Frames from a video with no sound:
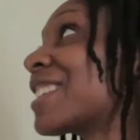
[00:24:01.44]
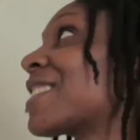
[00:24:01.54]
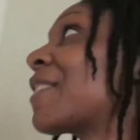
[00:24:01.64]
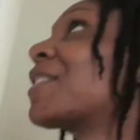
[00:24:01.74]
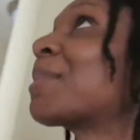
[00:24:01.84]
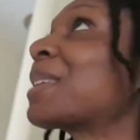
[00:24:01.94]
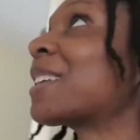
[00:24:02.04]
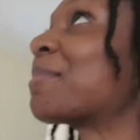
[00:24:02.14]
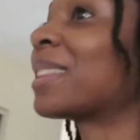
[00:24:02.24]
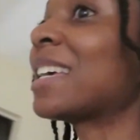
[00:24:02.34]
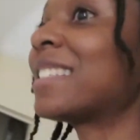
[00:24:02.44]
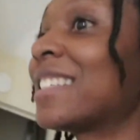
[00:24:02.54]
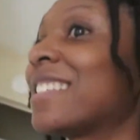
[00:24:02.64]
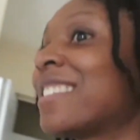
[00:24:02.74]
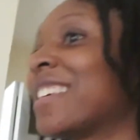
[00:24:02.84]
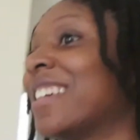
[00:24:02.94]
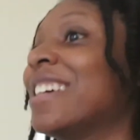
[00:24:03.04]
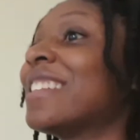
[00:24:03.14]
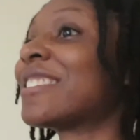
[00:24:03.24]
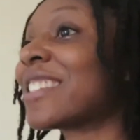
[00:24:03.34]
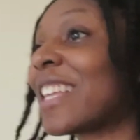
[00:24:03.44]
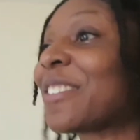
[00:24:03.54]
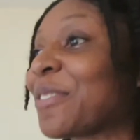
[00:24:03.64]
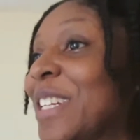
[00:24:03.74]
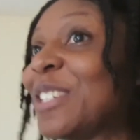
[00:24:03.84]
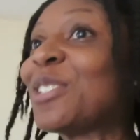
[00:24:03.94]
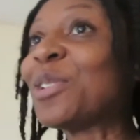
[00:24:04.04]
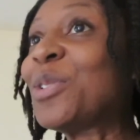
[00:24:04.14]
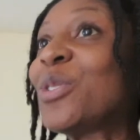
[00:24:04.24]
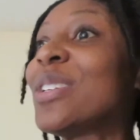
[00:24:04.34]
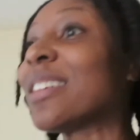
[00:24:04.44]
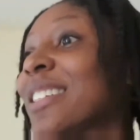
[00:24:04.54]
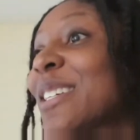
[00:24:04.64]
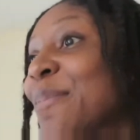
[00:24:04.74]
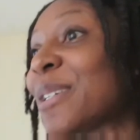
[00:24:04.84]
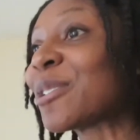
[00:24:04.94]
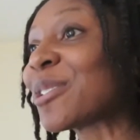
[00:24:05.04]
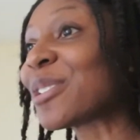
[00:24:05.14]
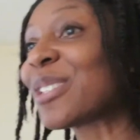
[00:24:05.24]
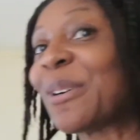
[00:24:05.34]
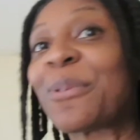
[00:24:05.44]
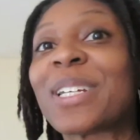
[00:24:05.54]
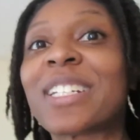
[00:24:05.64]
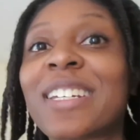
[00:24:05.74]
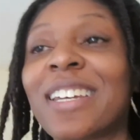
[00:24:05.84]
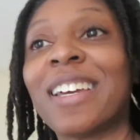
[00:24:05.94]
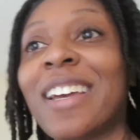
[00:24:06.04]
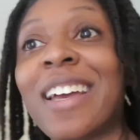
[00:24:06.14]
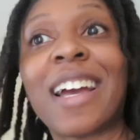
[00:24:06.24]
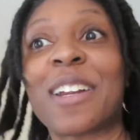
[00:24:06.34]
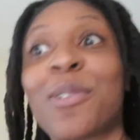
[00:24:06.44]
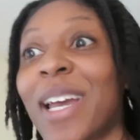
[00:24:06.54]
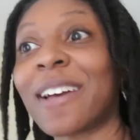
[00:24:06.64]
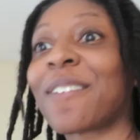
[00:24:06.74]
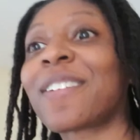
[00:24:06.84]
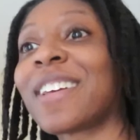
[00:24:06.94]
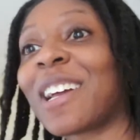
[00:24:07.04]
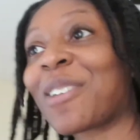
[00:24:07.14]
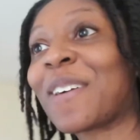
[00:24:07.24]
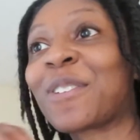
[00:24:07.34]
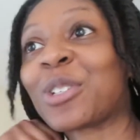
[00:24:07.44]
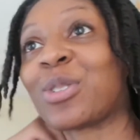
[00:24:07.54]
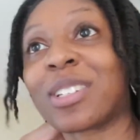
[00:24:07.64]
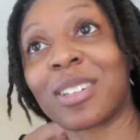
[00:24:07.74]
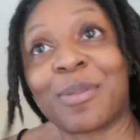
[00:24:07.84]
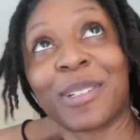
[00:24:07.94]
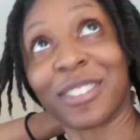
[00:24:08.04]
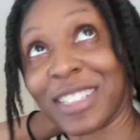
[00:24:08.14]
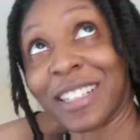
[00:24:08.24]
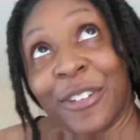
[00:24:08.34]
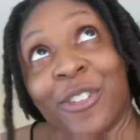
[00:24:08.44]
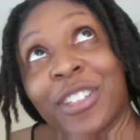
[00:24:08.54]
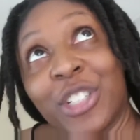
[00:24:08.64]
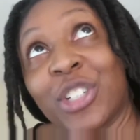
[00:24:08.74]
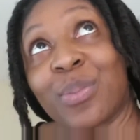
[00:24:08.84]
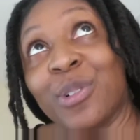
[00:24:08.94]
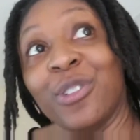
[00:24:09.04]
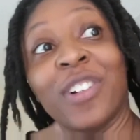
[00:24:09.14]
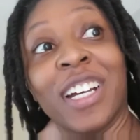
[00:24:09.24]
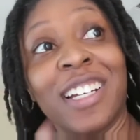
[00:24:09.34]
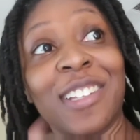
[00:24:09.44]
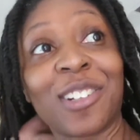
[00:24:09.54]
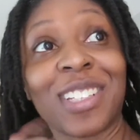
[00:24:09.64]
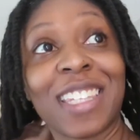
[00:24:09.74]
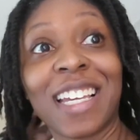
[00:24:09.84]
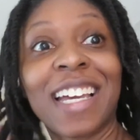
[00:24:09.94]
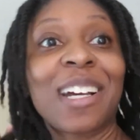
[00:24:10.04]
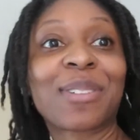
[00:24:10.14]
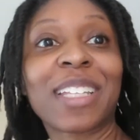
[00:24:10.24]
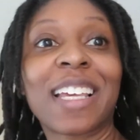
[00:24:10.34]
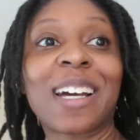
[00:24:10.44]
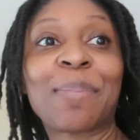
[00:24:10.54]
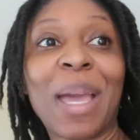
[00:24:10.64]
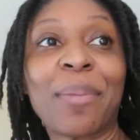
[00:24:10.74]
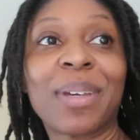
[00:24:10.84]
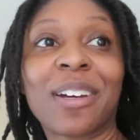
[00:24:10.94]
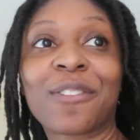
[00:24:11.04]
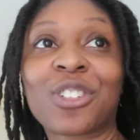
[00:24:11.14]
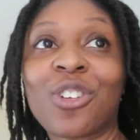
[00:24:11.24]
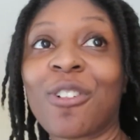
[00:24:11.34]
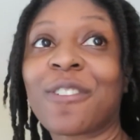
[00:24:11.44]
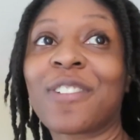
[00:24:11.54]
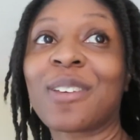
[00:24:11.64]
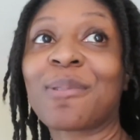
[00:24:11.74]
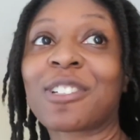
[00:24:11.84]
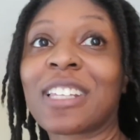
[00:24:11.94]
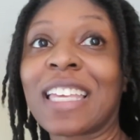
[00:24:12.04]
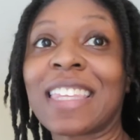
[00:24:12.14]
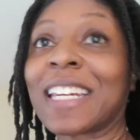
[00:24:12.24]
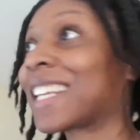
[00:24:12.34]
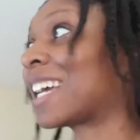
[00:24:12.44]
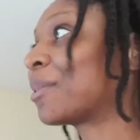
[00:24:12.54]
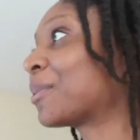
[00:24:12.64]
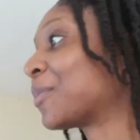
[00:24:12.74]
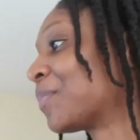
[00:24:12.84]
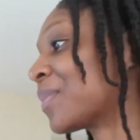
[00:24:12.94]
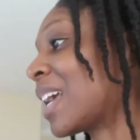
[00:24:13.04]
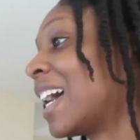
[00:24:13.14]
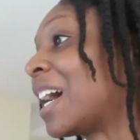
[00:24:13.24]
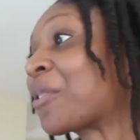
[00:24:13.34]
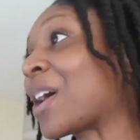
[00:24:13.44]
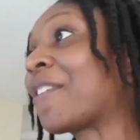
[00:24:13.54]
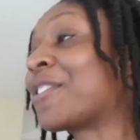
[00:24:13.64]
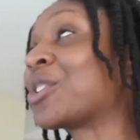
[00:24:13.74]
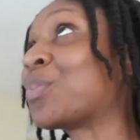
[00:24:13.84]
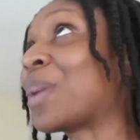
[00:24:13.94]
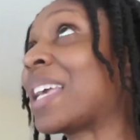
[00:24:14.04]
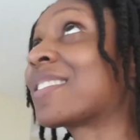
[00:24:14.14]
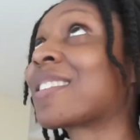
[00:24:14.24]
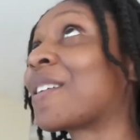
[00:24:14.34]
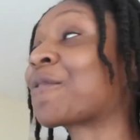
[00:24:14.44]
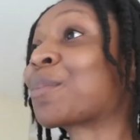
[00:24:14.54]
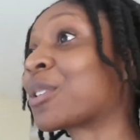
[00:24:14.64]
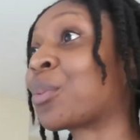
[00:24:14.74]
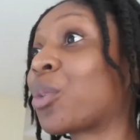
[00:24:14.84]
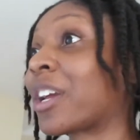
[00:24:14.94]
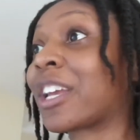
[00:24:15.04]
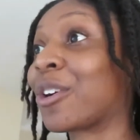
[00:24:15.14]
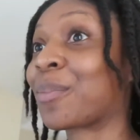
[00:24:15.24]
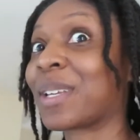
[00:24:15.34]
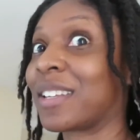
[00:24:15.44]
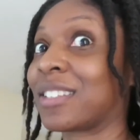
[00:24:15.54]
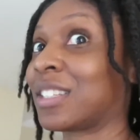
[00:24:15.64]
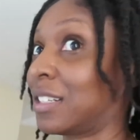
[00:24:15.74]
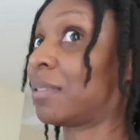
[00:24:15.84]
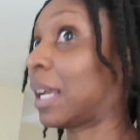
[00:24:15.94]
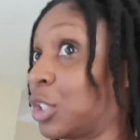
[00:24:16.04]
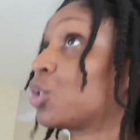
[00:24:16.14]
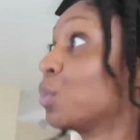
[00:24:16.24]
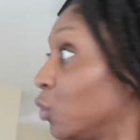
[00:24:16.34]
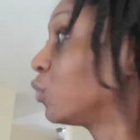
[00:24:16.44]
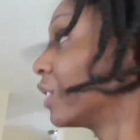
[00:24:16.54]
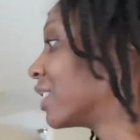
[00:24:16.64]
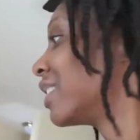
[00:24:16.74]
just haven't updated my license. It's just like we need two utility bills, which I don't have. I don't have no utility bills because I literally just moved. The only thing I had was like a payment of a starter fee, but she's like, that didn't count. I don't have a pay stub from somewhere here because I just moved.